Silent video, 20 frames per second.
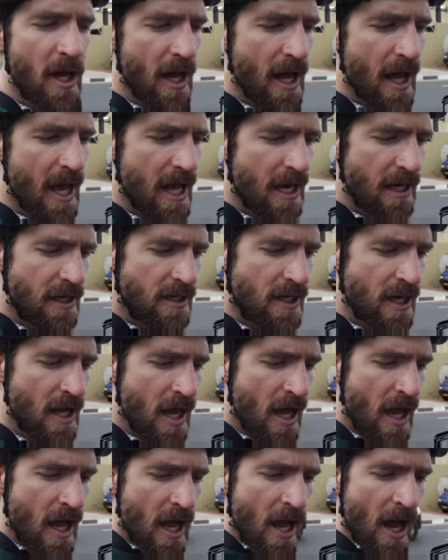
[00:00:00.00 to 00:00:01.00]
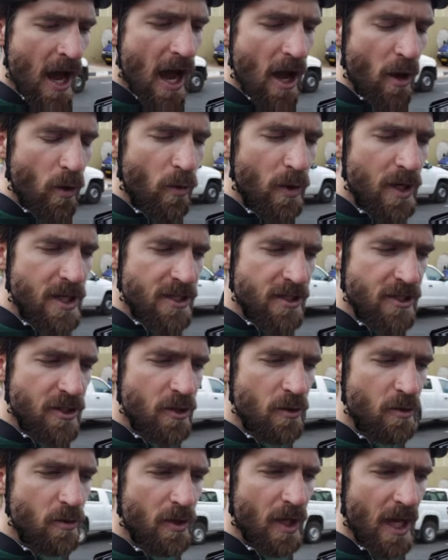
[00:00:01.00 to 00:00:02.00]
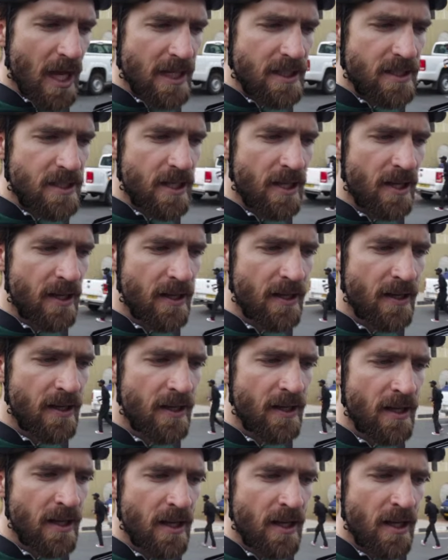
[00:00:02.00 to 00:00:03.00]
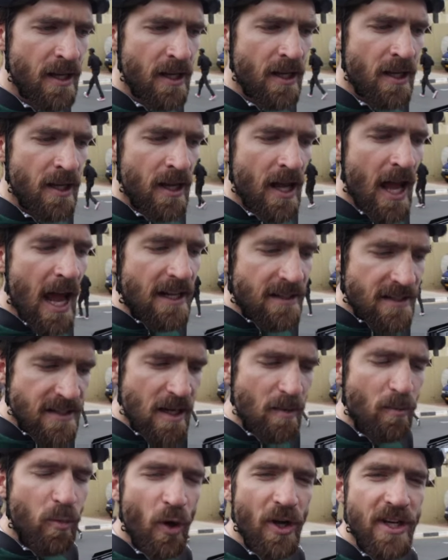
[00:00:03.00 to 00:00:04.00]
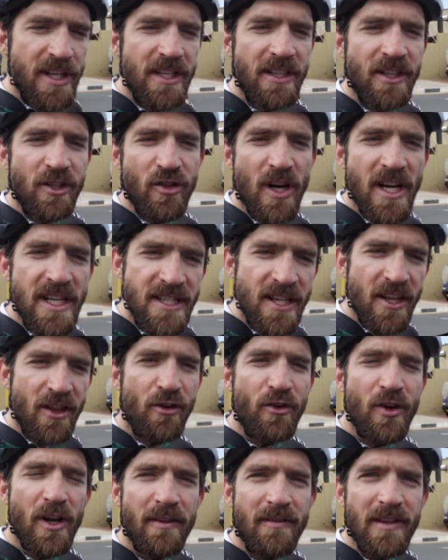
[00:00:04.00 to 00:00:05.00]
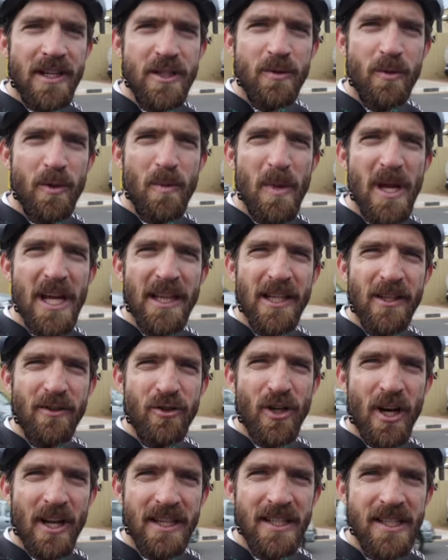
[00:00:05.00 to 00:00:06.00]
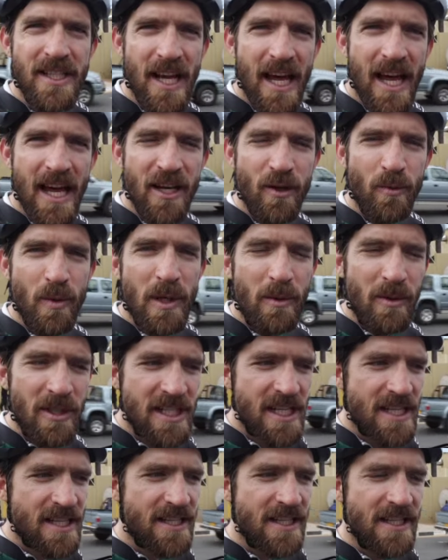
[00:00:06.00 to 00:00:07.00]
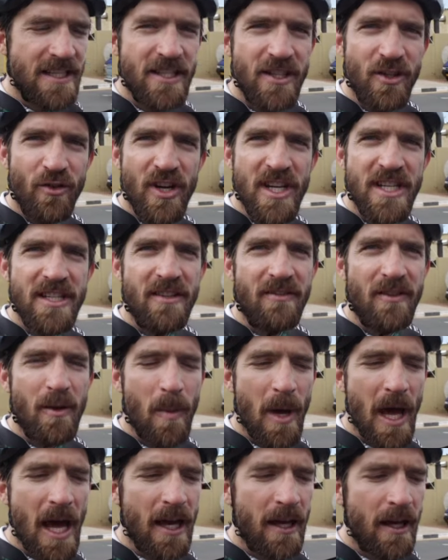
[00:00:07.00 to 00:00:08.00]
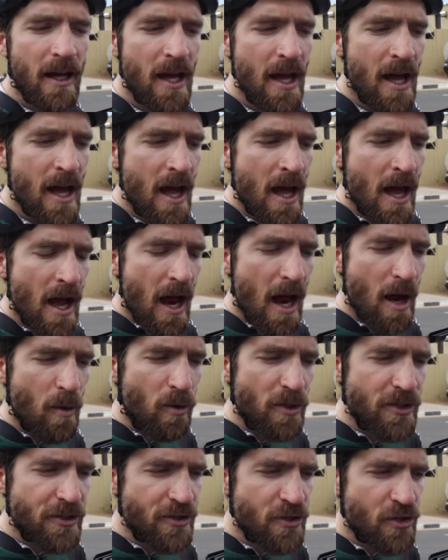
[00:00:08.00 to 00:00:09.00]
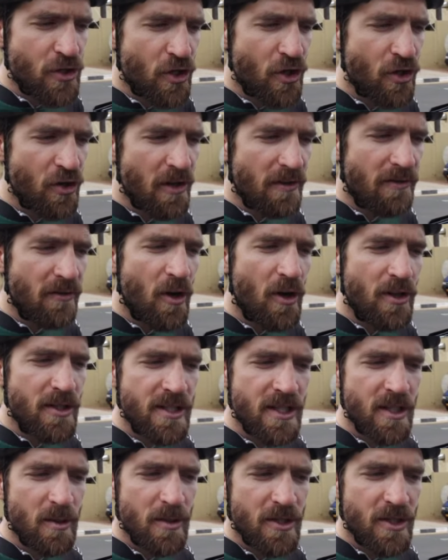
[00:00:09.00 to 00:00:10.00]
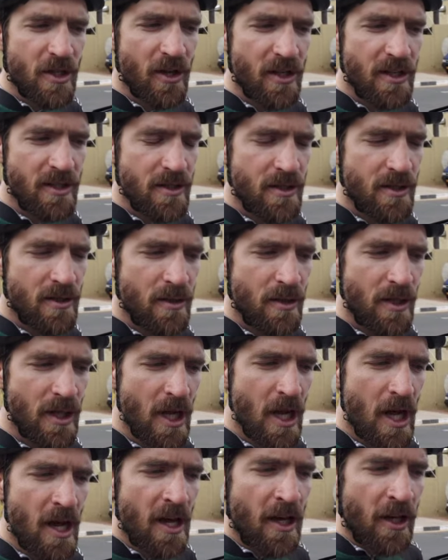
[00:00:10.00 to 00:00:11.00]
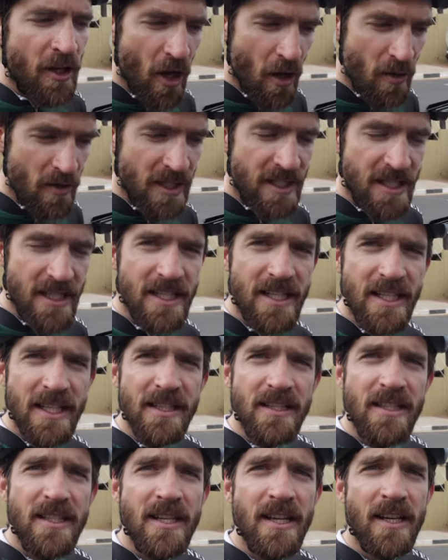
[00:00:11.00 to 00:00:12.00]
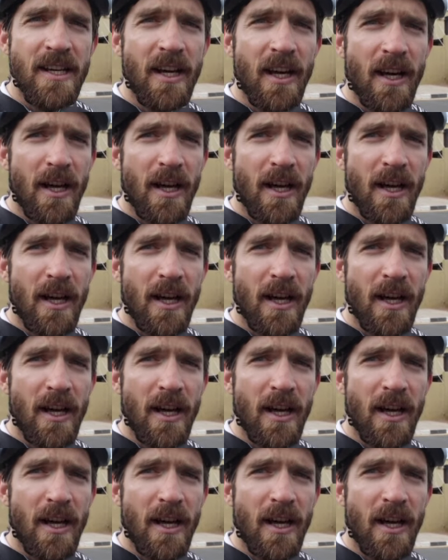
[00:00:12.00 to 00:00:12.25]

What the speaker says: And I always knew that at some point in the race, the three of us would be in the front and we would distance the rest of the pack. I wasn't sure if Costa was going to go the distance.